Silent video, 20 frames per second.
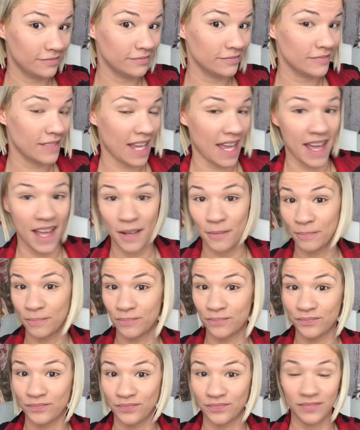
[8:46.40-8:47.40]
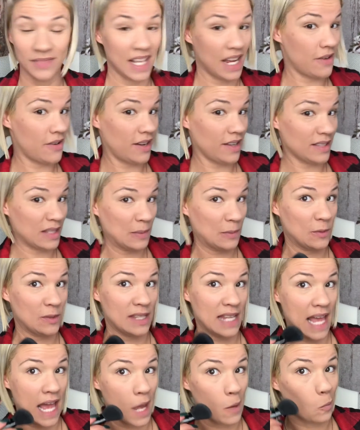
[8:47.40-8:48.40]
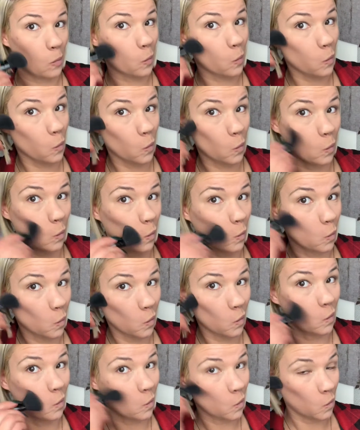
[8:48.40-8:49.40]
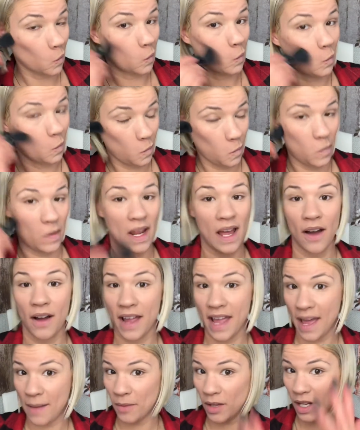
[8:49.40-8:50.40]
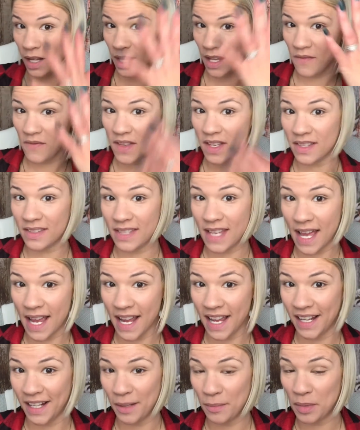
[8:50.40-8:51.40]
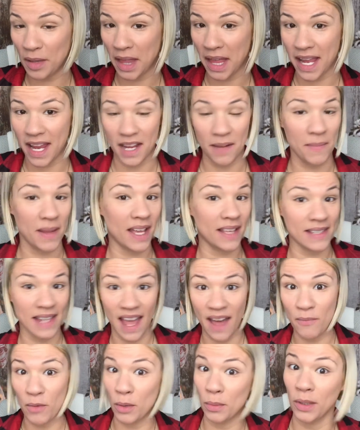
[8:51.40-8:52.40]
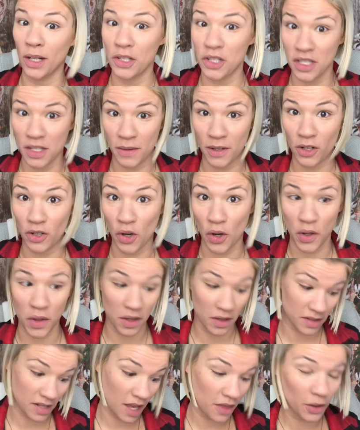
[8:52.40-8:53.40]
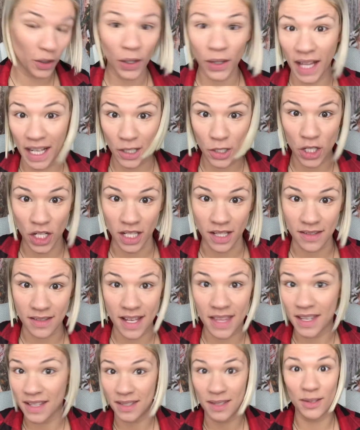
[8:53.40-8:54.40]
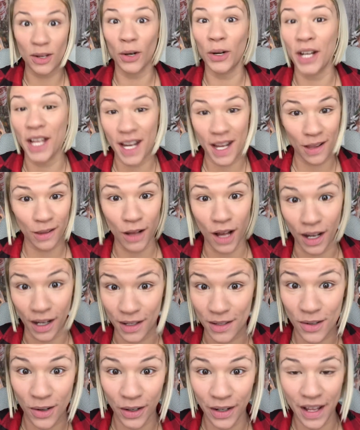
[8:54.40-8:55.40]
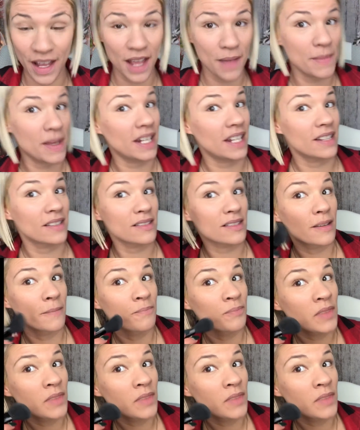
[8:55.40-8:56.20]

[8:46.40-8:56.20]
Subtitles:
Okay, how awesome was that? Now I am gonna leave this side plain because I have more brushes I wanna show you. There's other collections, and this is already getting long. It's already 8 minutes.